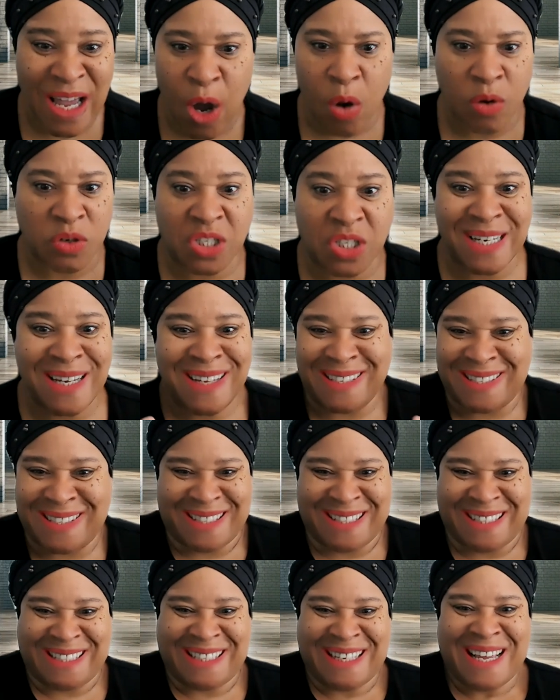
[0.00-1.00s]
Oh, she's
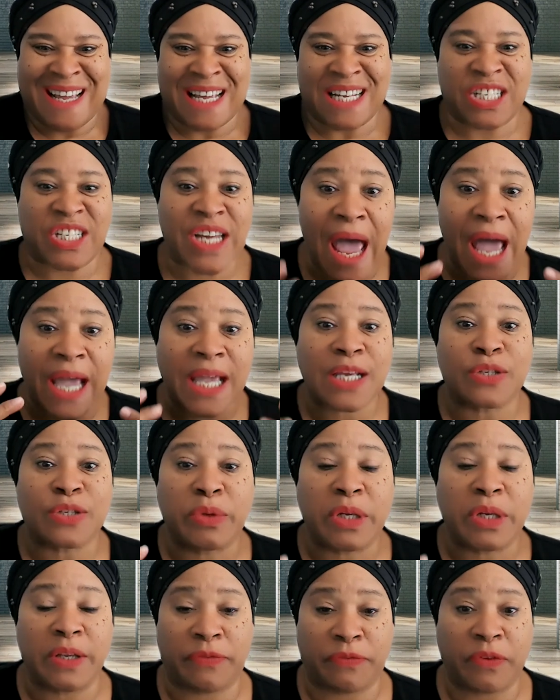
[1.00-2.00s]
Jack is
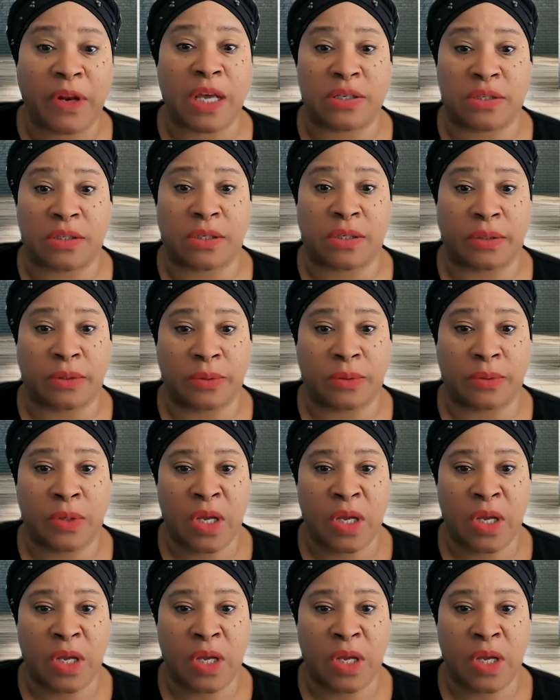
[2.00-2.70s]
really flustered.